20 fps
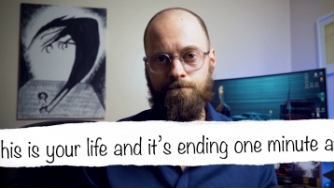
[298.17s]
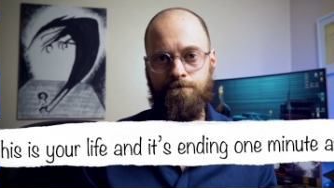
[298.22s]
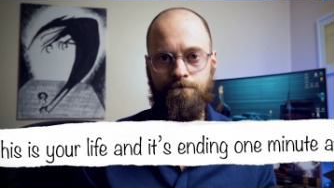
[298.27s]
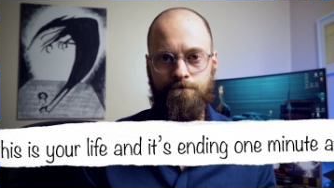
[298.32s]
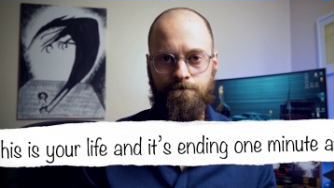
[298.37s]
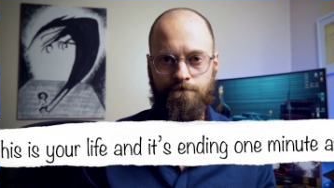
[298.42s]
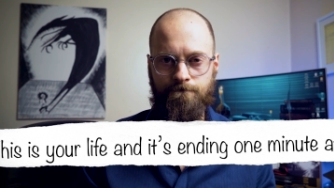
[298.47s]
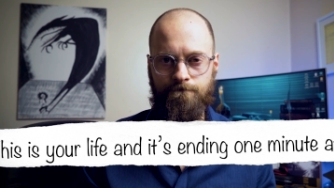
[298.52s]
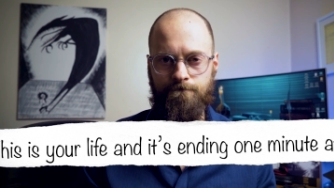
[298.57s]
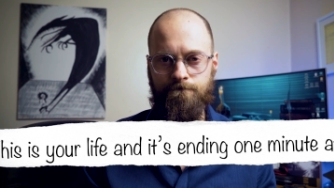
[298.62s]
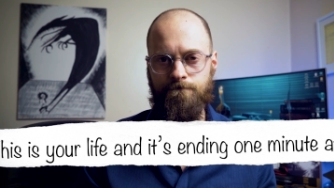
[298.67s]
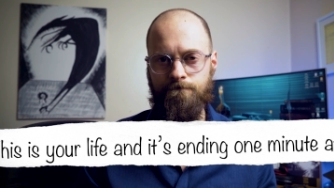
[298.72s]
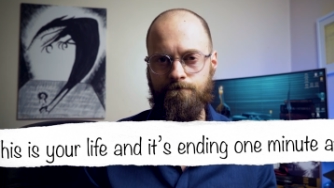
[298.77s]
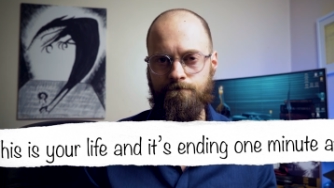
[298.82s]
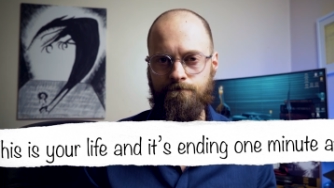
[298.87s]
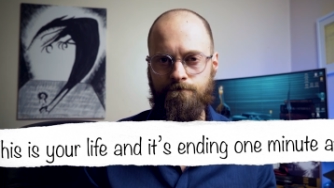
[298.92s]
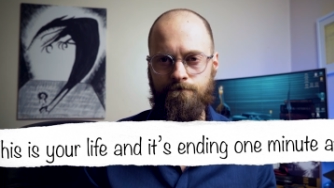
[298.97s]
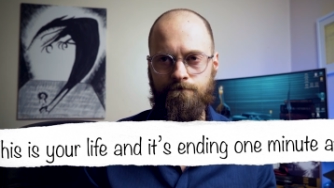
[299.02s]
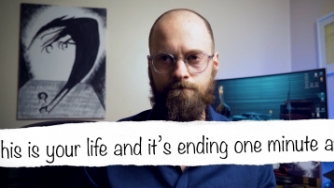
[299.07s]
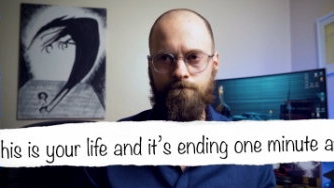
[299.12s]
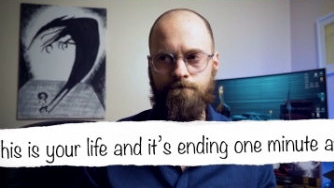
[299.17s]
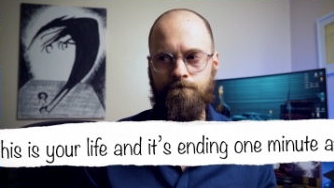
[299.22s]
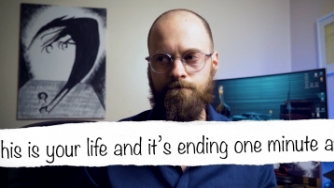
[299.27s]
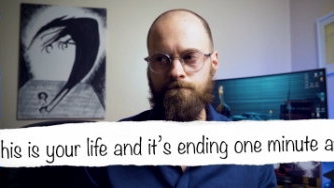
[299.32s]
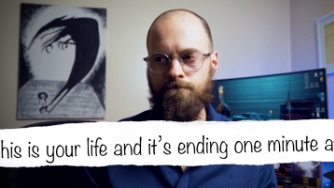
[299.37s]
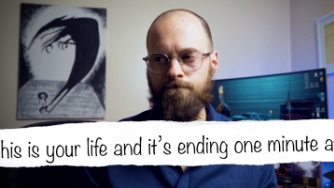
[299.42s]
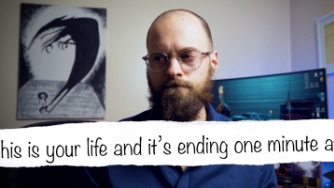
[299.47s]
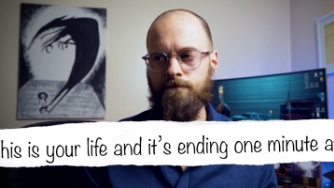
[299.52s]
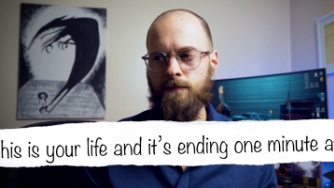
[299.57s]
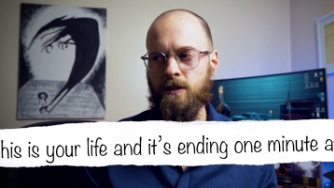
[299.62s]
Hmm.
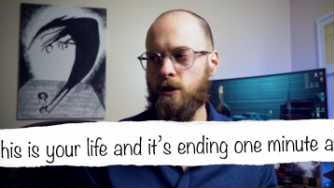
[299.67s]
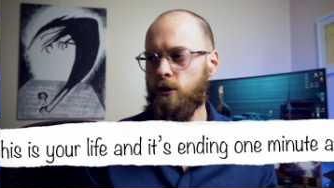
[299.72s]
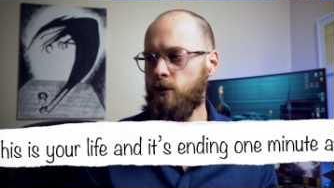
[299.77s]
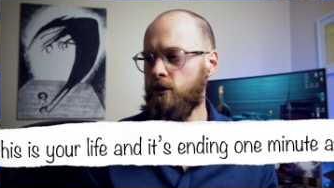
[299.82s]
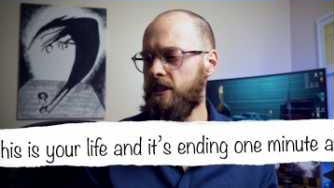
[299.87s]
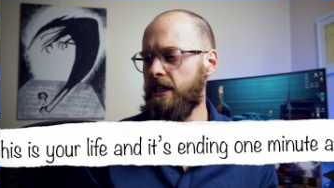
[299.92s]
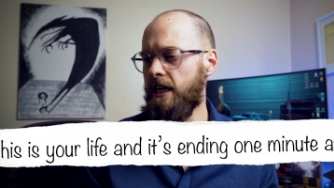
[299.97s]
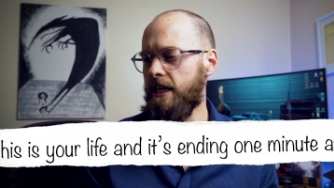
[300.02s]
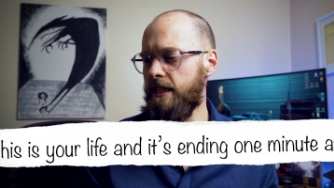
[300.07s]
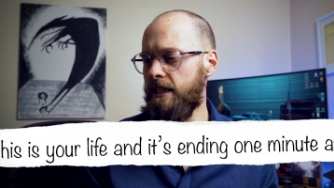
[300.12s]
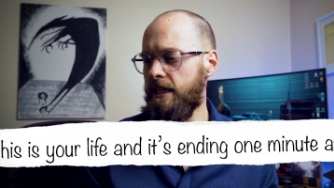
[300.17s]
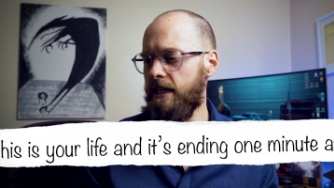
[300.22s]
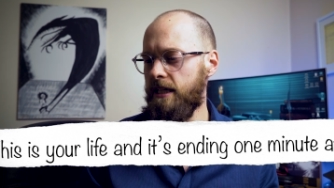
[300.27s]
Who said